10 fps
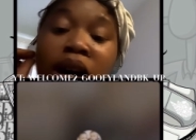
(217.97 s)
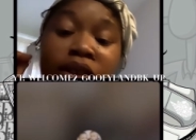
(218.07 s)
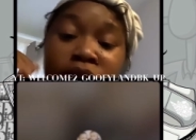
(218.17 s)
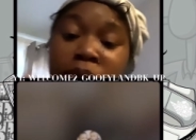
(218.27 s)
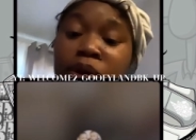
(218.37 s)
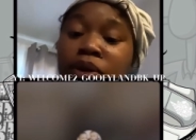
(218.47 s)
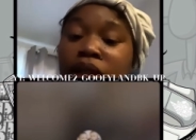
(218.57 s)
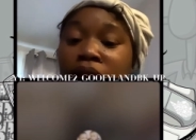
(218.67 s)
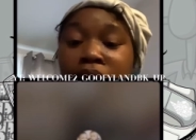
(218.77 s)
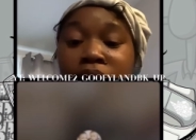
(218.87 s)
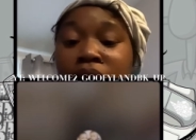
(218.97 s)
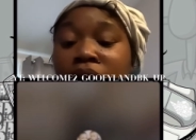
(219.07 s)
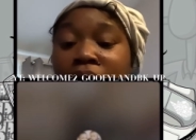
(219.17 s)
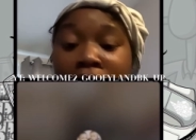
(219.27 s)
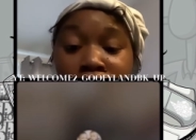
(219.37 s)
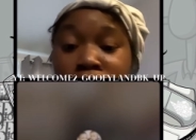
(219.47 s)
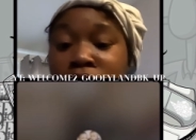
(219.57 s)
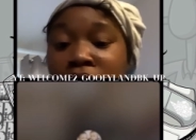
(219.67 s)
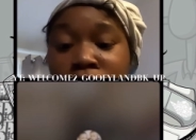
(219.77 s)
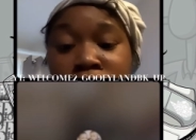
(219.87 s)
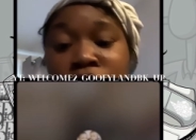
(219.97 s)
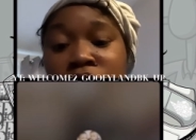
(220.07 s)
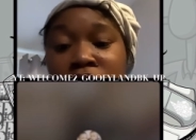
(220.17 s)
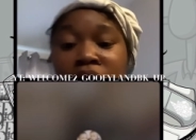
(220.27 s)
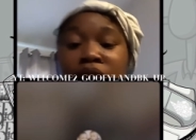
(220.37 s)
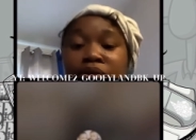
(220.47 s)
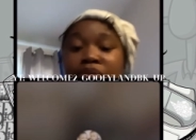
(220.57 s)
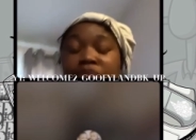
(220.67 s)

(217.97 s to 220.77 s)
comfortable living in her house. DCF.